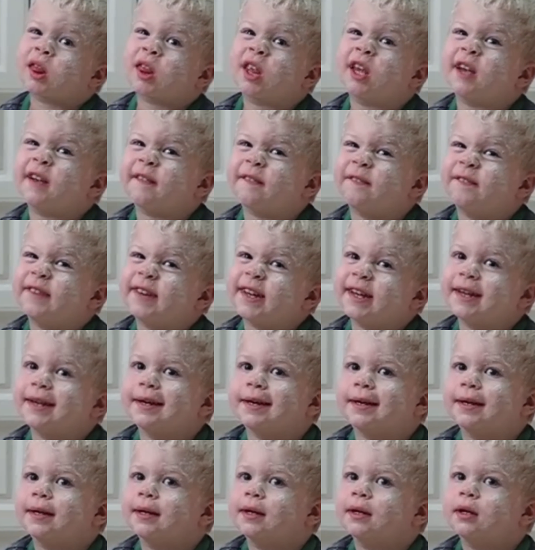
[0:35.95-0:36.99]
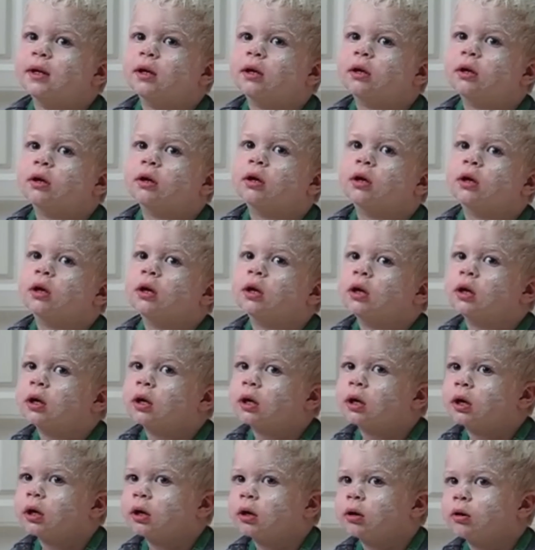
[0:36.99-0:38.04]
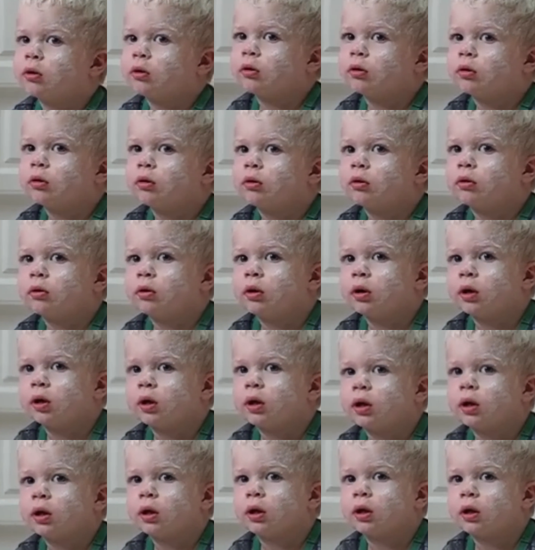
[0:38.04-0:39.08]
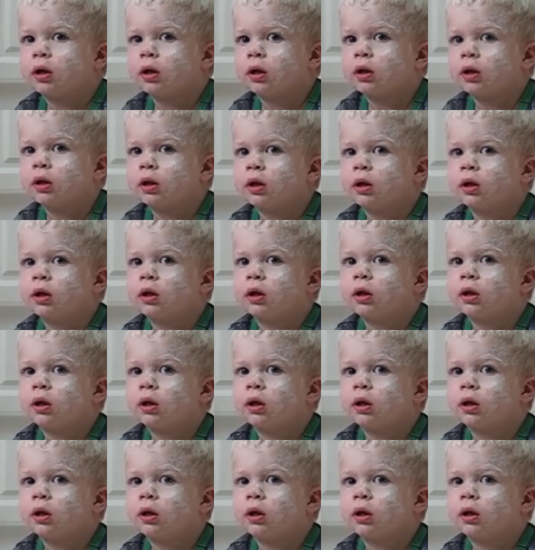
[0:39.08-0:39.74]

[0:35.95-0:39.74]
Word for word: TV. You're happy watching TV?